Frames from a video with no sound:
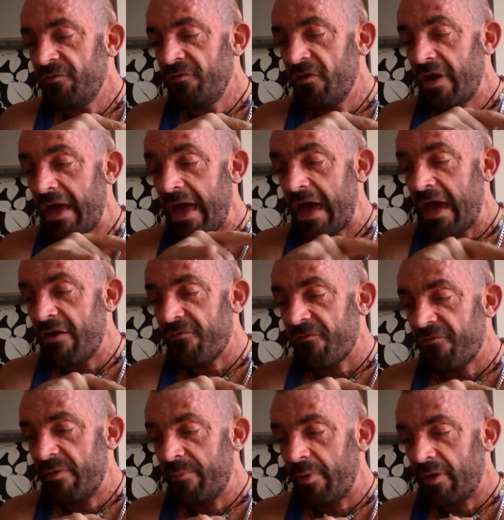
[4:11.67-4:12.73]
for
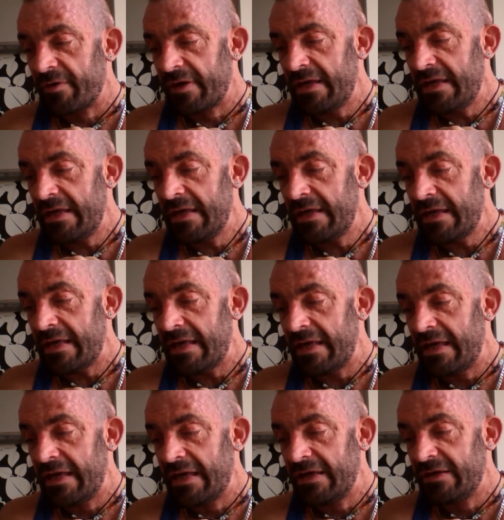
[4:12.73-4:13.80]
everybody
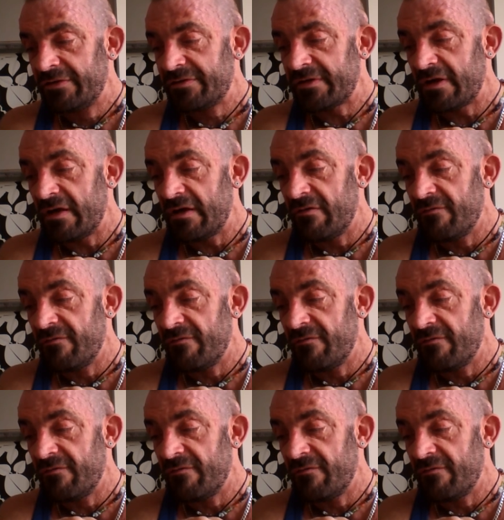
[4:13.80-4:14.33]
is